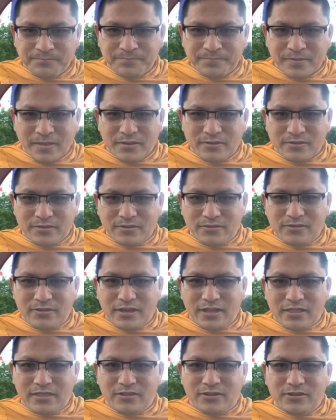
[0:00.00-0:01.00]
So
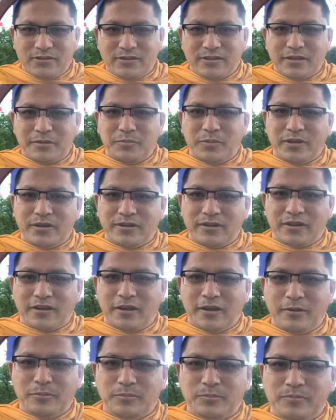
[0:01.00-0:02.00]
I thought I better
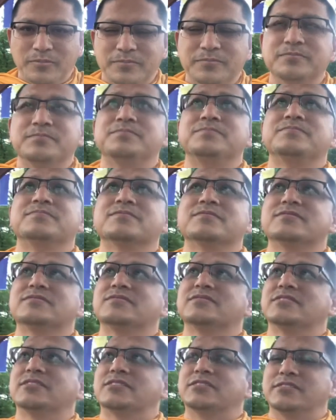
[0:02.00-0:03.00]
come
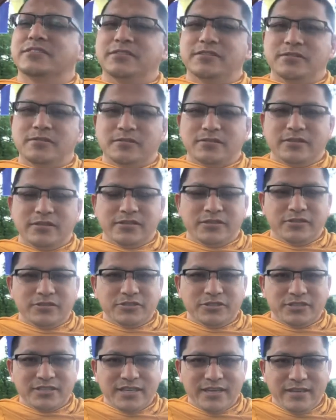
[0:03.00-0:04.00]
this little
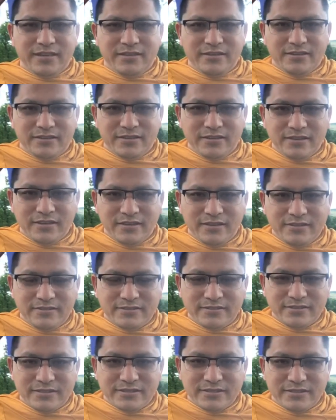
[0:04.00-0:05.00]
shed.
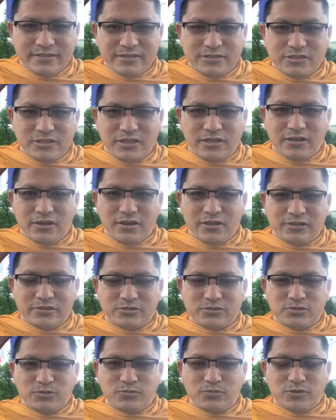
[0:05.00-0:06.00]
And this shed
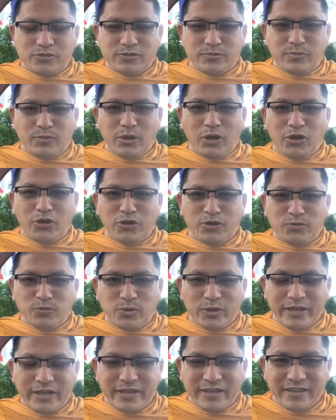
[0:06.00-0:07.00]
also was blown
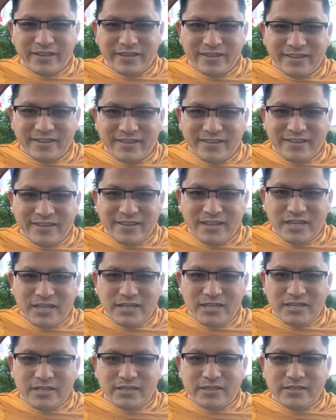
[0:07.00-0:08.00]
away in
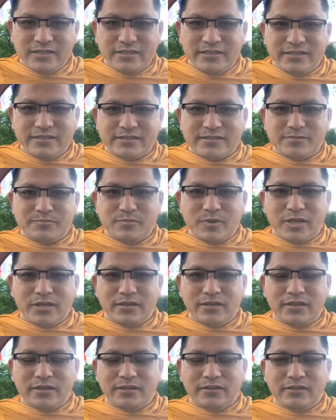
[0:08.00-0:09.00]
early
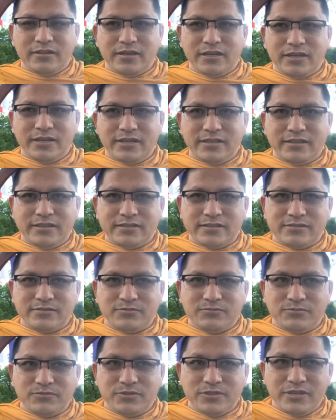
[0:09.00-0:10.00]

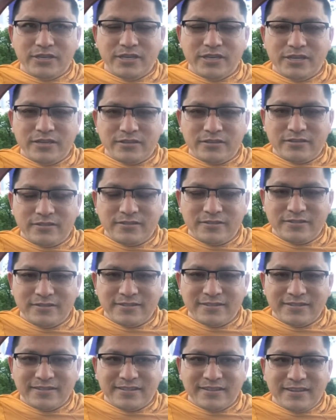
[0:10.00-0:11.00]
this year.
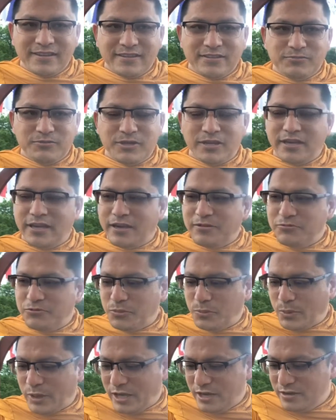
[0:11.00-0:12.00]
And we have
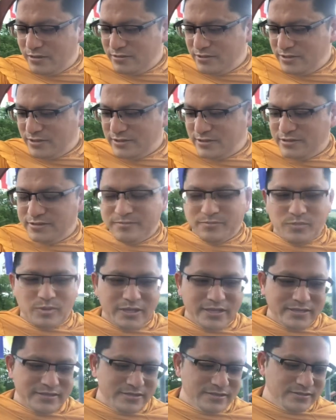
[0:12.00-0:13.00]
repaired it and
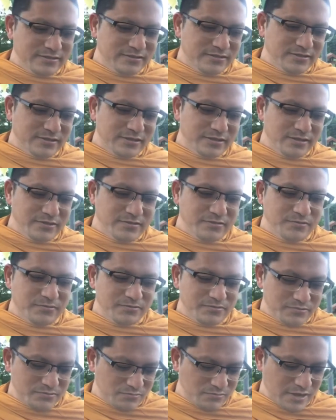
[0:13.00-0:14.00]
placed it
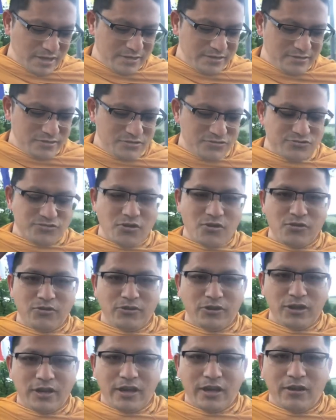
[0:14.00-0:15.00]
quite
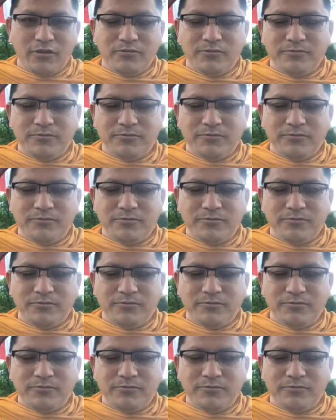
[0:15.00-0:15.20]
strong now.